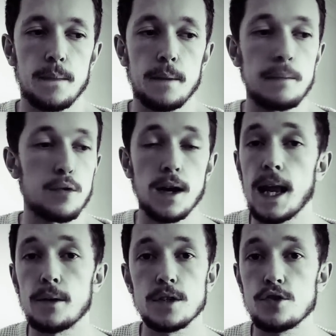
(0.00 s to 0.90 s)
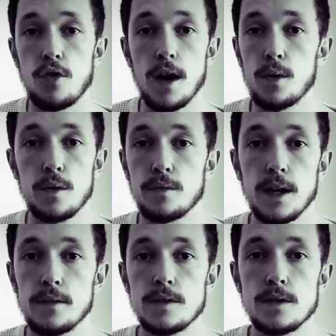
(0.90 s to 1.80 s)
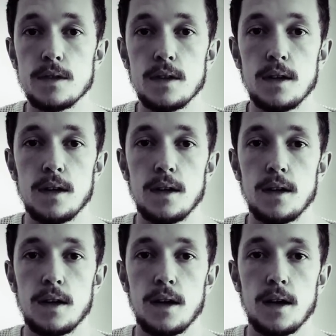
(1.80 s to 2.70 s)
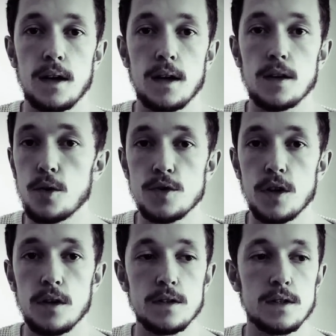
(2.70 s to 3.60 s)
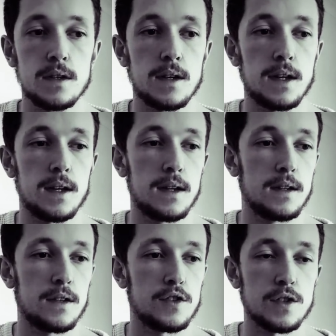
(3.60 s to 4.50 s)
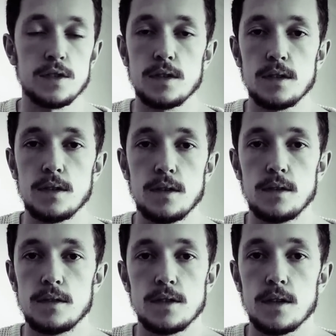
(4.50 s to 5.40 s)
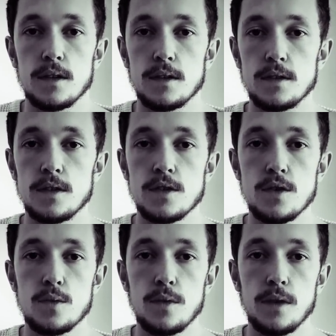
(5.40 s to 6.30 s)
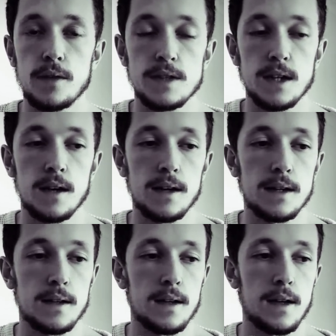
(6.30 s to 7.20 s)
People were allowed to try all the flavors, no charge, just to choose what flavors they liked.